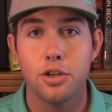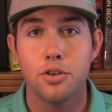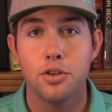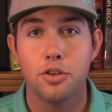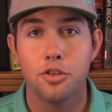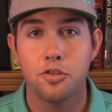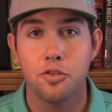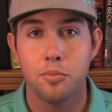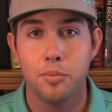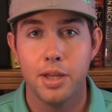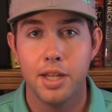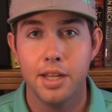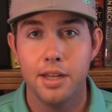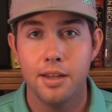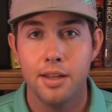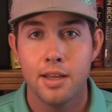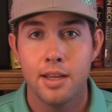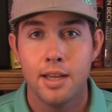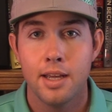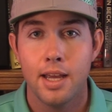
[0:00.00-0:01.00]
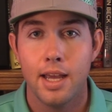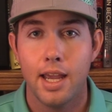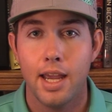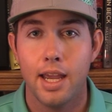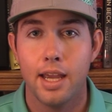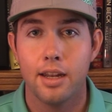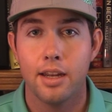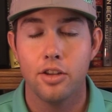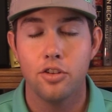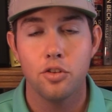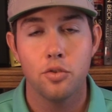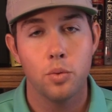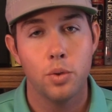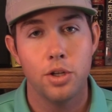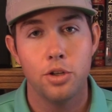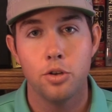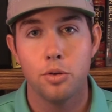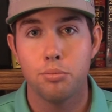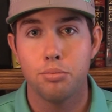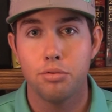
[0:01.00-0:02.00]
you submitted, and I just
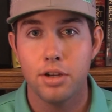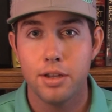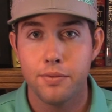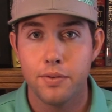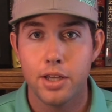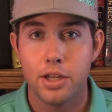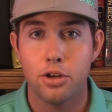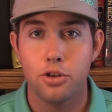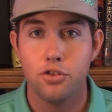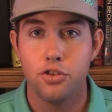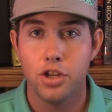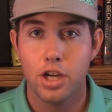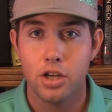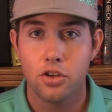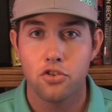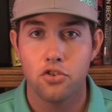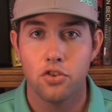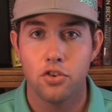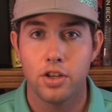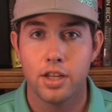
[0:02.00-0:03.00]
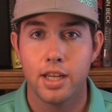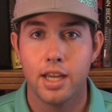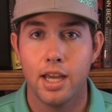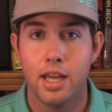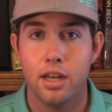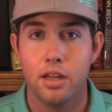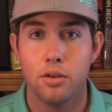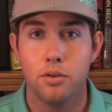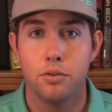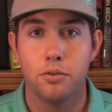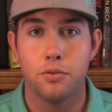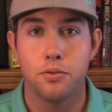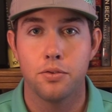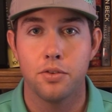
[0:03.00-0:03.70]
want to do a brief introduction to kind of